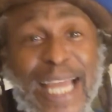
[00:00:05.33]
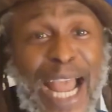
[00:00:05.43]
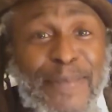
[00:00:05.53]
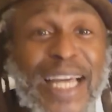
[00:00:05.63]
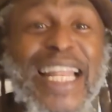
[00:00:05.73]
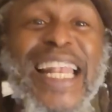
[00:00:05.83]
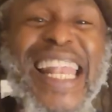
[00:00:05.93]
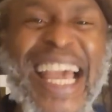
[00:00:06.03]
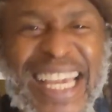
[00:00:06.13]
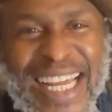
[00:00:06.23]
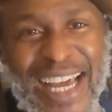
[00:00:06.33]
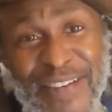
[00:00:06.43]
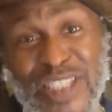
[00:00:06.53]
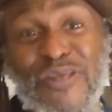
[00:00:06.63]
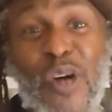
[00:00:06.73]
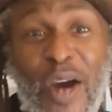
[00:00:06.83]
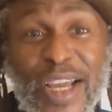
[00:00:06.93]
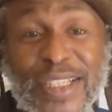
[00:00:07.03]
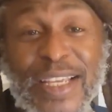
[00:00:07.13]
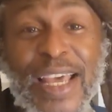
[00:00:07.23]
time that the lion have its
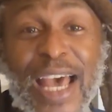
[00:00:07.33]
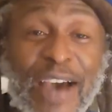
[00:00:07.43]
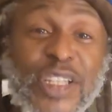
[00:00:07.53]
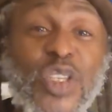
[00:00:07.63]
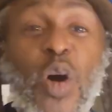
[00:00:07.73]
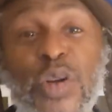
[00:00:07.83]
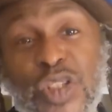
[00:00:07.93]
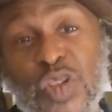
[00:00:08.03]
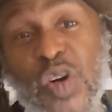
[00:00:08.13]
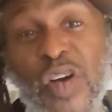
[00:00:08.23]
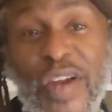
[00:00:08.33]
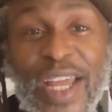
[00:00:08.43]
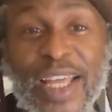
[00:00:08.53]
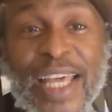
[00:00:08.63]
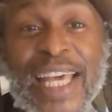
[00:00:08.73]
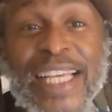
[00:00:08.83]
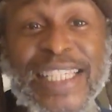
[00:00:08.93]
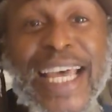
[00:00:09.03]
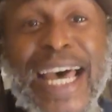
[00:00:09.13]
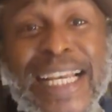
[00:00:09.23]
voice, have its own story.
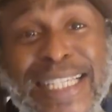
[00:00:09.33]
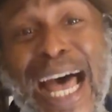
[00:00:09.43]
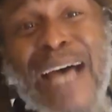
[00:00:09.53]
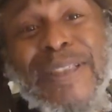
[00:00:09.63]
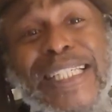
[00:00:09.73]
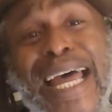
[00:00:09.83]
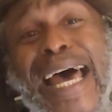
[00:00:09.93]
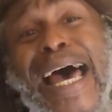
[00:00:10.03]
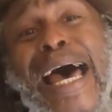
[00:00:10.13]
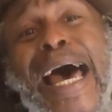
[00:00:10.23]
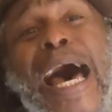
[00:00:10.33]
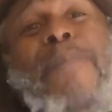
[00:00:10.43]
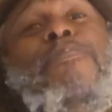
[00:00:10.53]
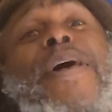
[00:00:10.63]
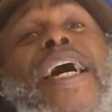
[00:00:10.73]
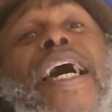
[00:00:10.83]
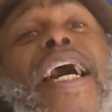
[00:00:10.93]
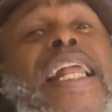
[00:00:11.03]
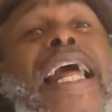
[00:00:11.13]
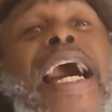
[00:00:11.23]
Says I'm
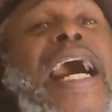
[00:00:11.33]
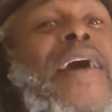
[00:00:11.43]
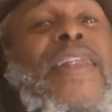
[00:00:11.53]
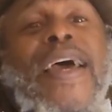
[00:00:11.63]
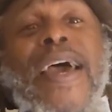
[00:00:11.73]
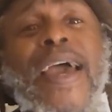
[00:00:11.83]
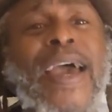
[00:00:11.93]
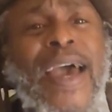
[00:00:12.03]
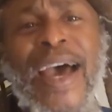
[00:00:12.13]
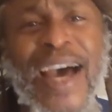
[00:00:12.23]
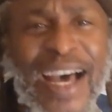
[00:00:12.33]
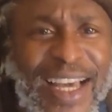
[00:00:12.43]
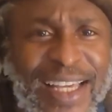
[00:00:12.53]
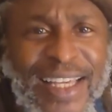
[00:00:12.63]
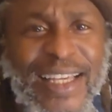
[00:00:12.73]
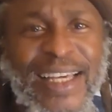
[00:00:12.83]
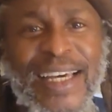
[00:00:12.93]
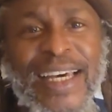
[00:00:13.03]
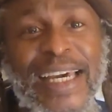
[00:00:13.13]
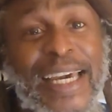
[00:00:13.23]
stepping out here.
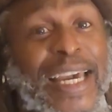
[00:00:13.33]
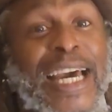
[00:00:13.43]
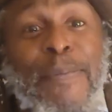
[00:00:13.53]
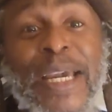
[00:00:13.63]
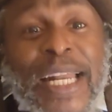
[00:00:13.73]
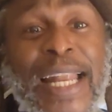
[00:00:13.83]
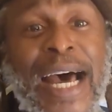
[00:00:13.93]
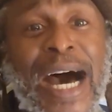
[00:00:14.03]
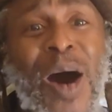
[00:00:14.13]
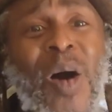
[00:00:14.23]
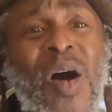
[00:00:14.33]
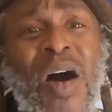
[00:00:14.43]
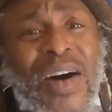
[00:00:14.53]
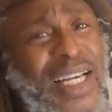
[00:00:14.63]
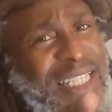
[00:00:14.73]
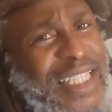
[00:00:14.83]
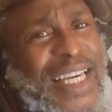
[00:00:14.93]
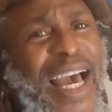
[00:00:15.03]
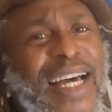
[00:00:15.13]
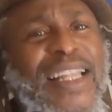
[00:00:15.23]
Hear me now.
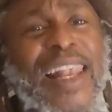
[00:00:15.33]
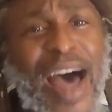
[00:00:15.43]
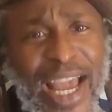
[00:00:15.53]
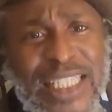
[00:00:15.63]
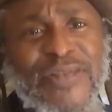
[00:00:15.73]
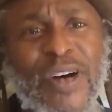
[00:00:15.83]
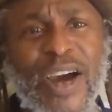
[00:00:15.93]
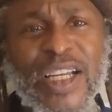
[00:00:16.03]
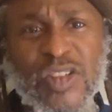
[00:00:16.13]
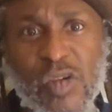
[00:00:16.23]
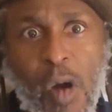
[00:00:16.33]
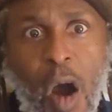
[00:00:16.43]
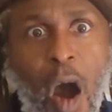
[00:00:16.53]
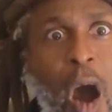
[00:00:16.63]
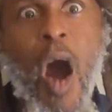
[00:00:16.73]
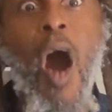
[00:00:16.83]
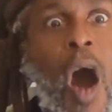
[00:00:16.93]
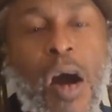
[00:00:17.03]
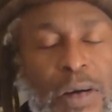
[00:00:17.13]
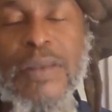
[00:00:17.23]
Yeah, the lion's voice. Raw.